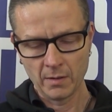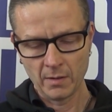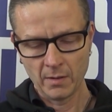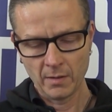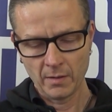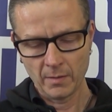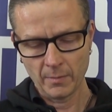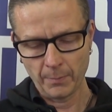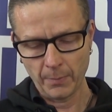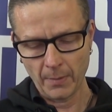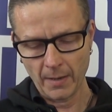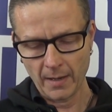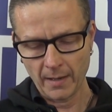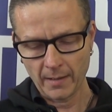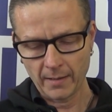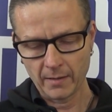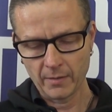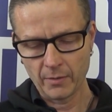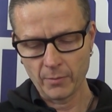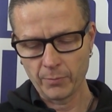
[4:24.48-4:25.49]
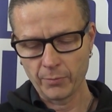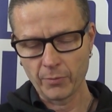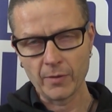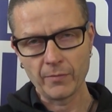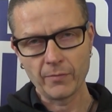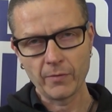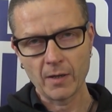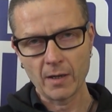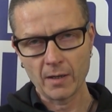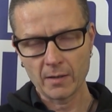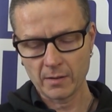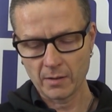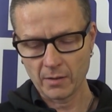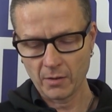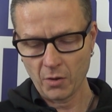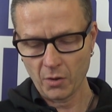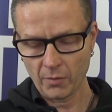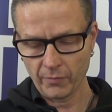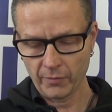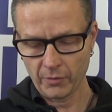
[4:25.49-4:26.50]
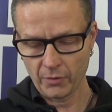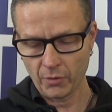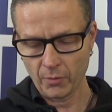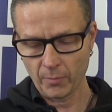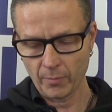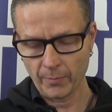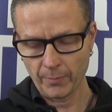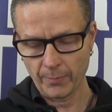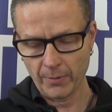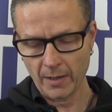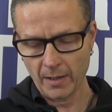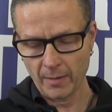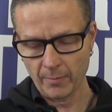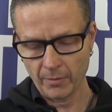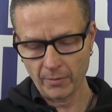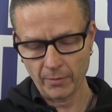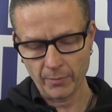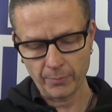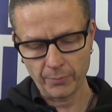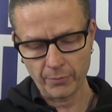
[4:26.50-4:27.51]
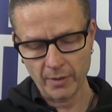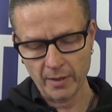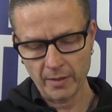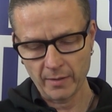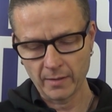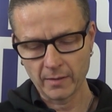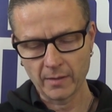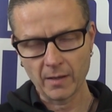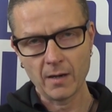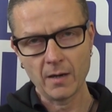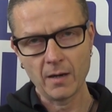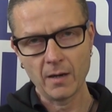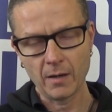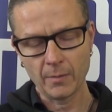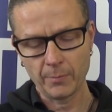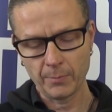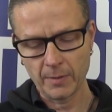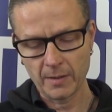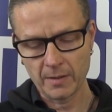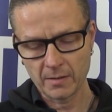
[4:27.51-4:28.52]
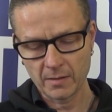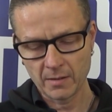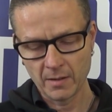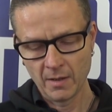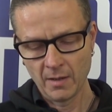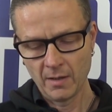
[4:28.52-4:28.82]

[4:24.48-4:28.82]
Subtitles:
the bag and the briefcase, the coffee cup, the paper, the breathing, the heartbeats,